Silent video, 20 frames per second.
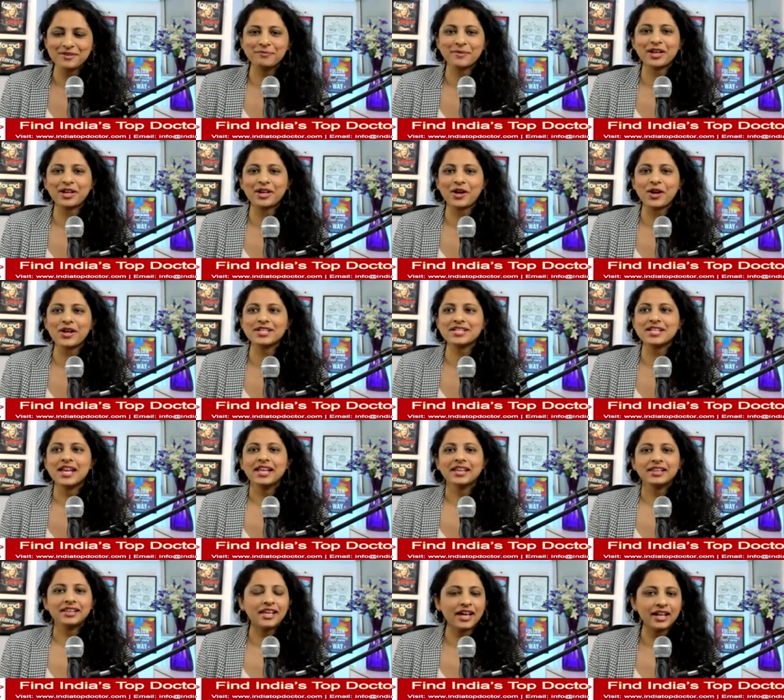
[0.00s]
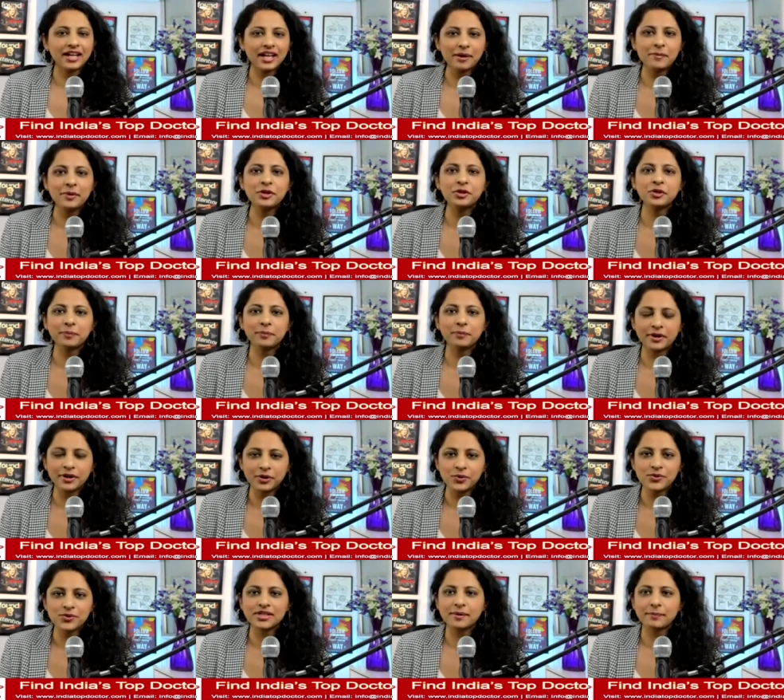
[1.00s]
because they are able to
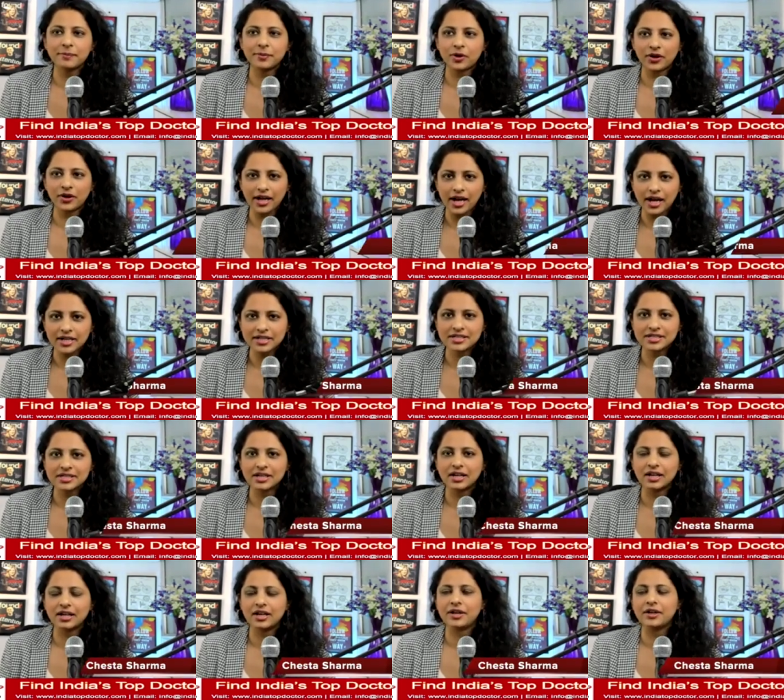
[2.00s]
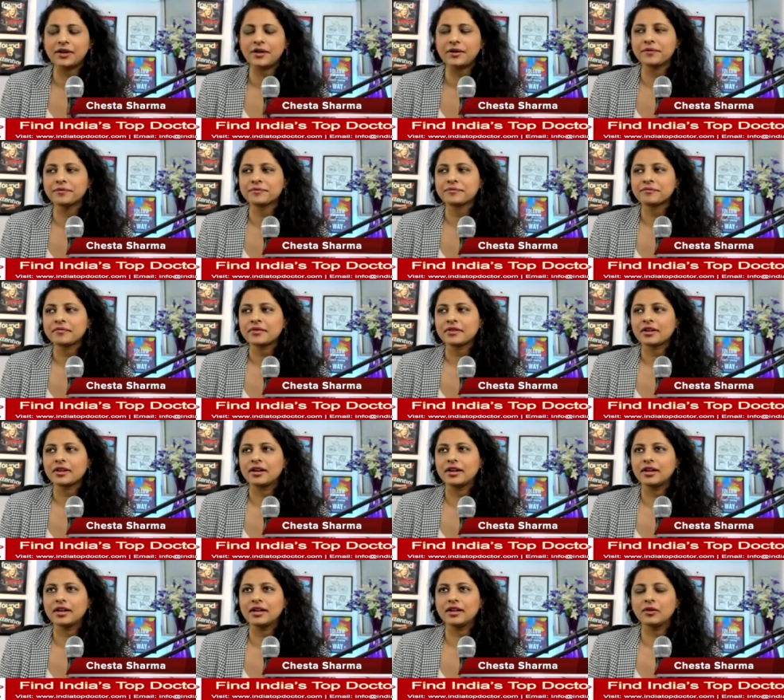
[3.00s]
produce the products
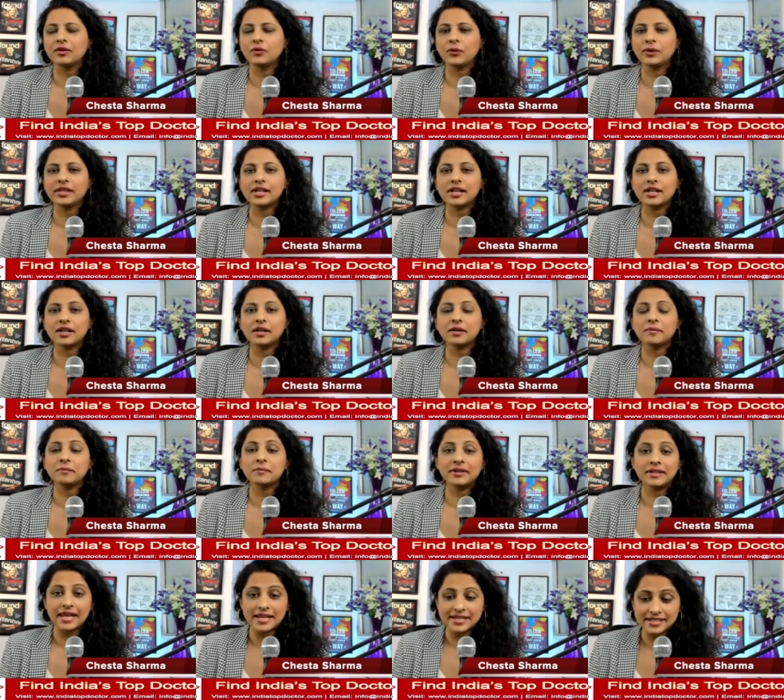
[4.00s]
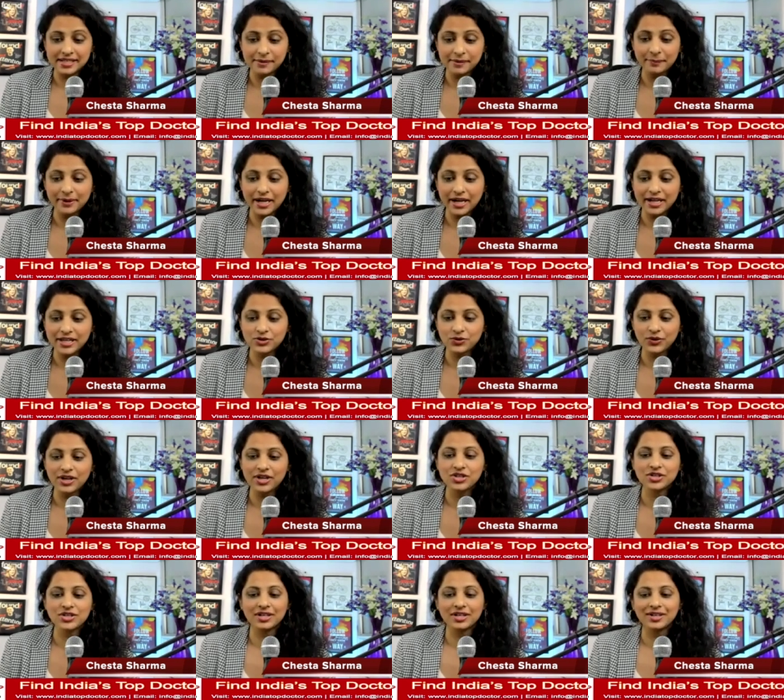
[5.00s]
with a lesser price
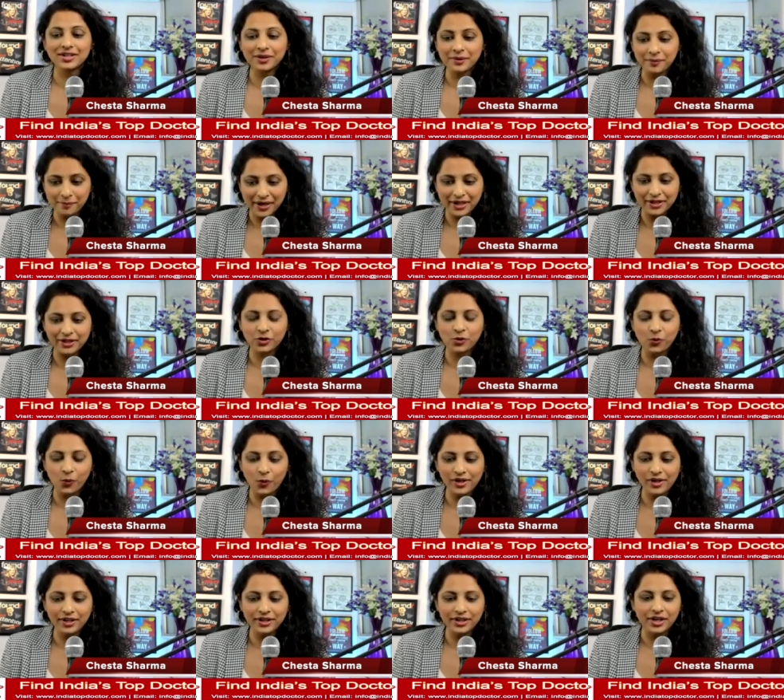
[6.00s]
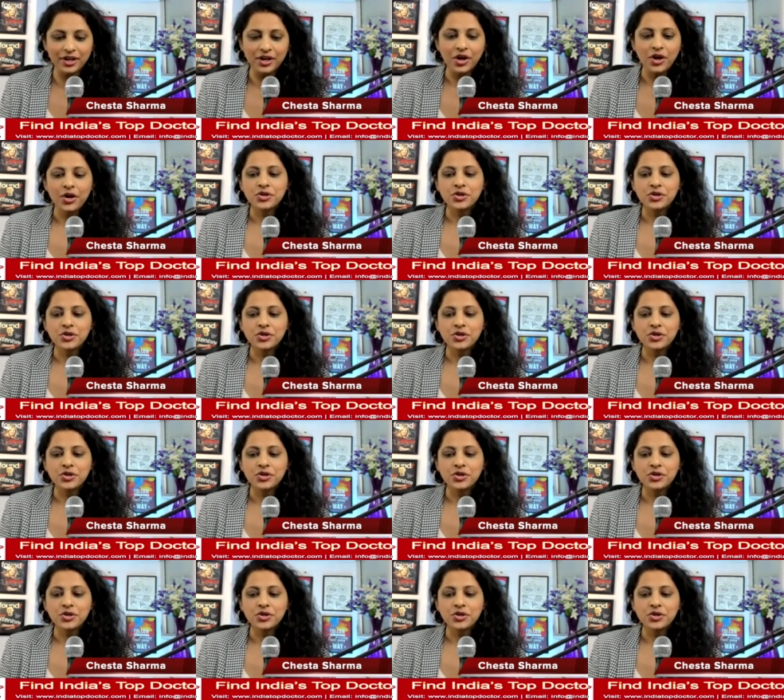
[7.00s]
range and in a better quality.